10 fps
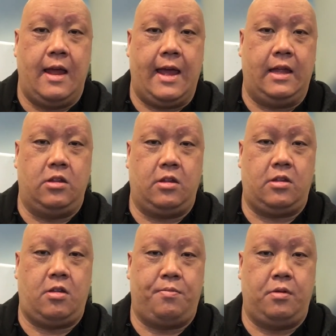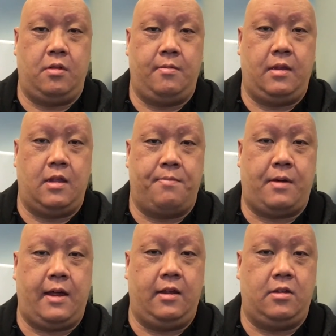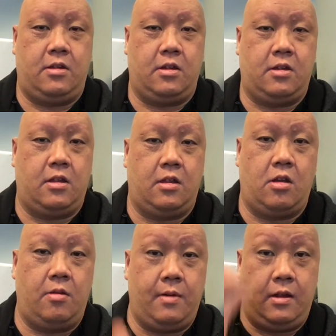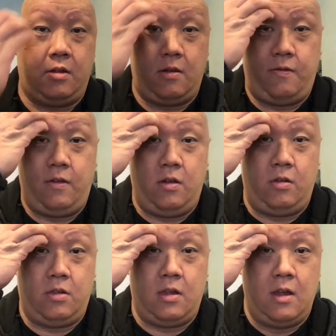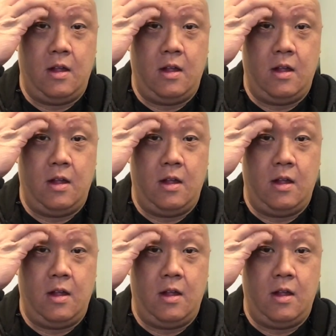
and just to put them in their place just so that nobody's confused.